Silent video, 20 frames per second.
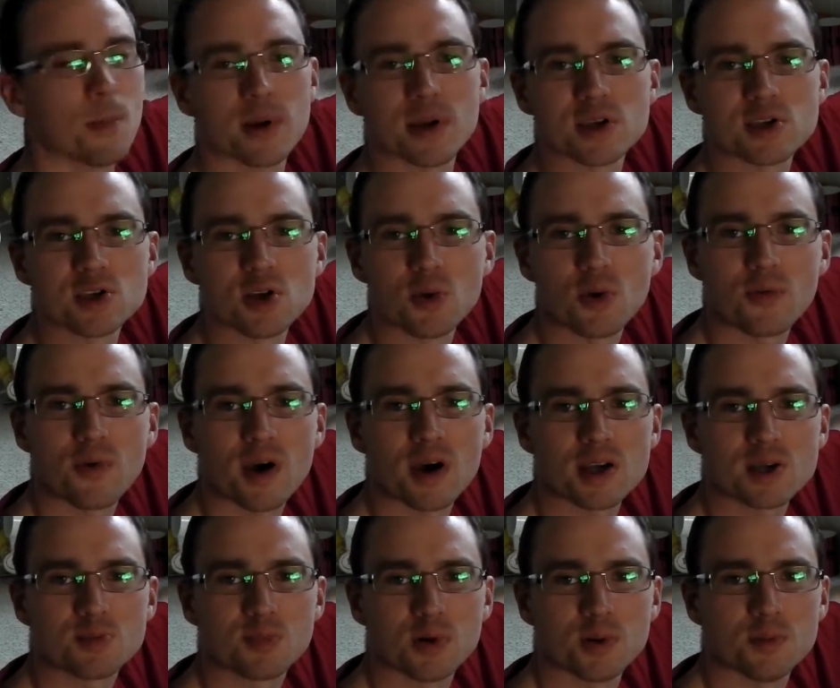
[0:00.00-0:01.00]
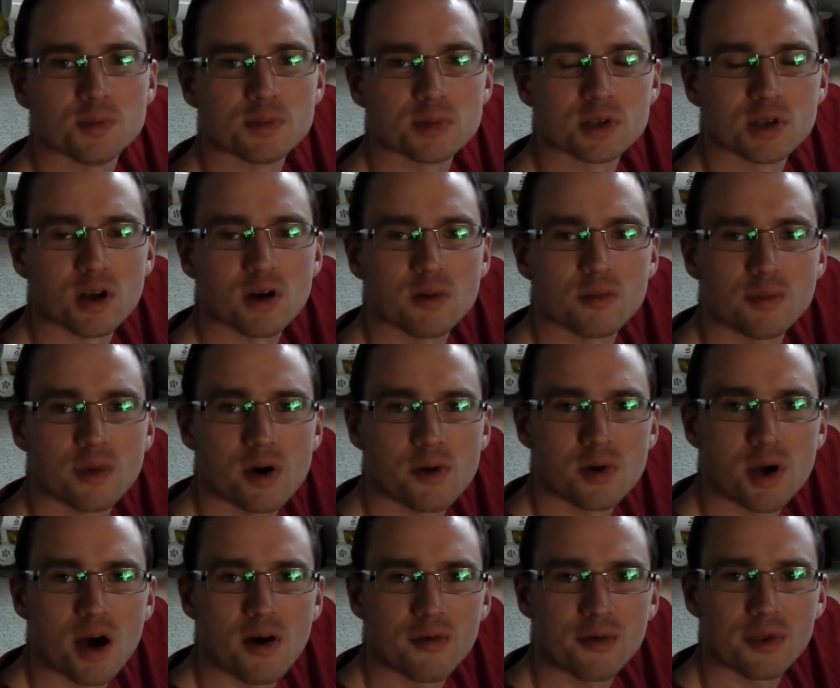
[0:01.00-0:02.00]
but it's not without its problems, and I'll, I'll
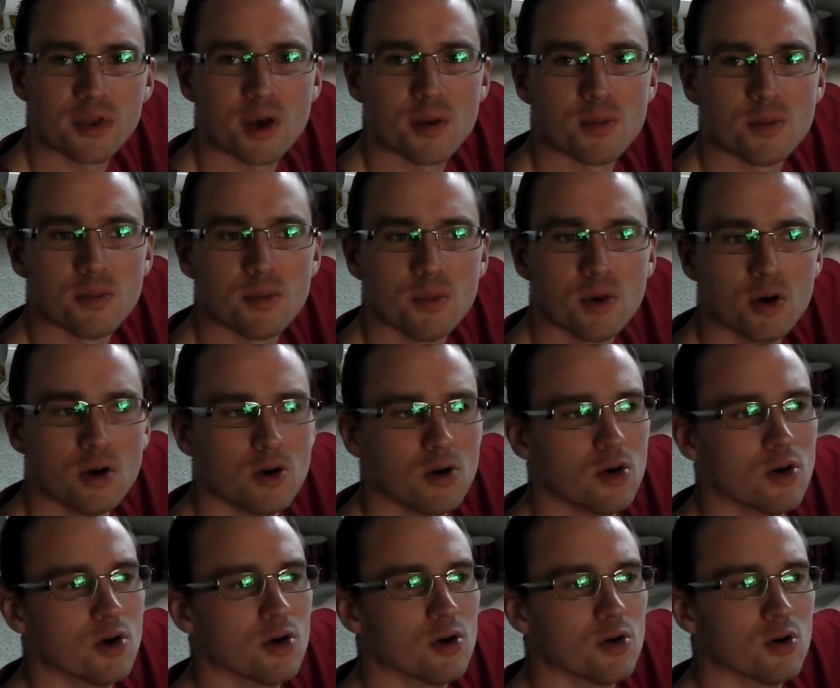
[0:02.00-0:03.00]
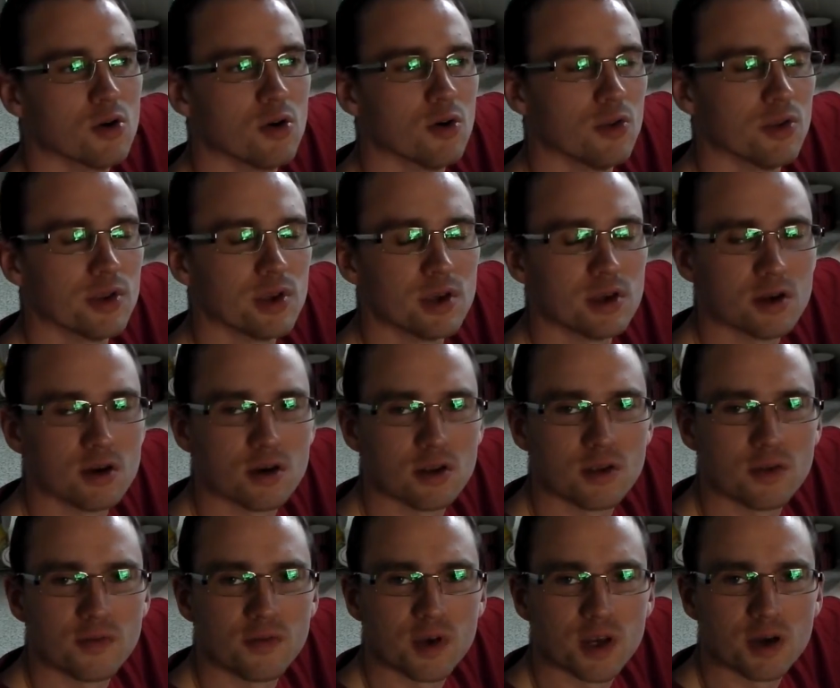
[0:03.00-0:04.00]
cover them on the uh,
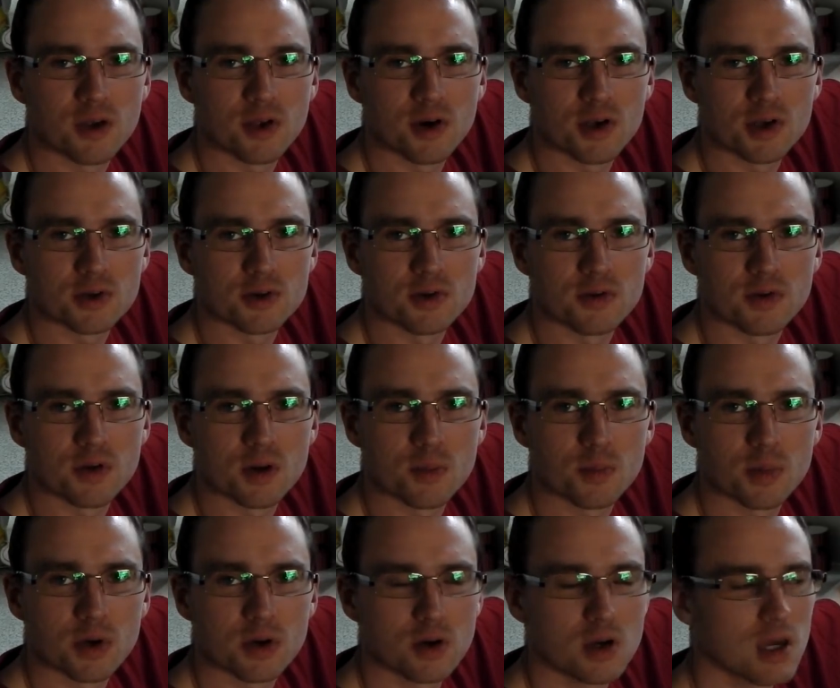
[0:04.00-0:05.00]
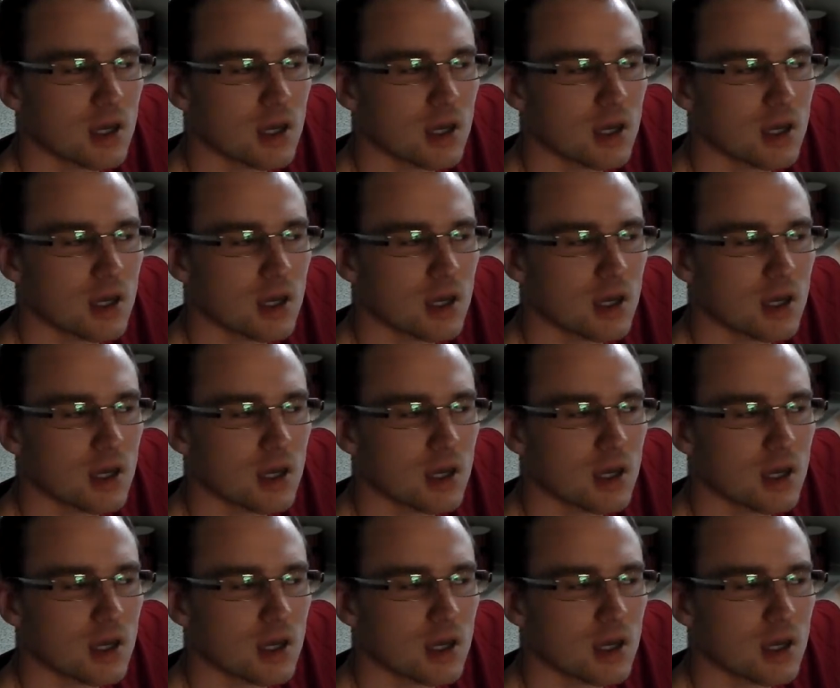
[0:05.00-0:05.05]
the video that I do of it. But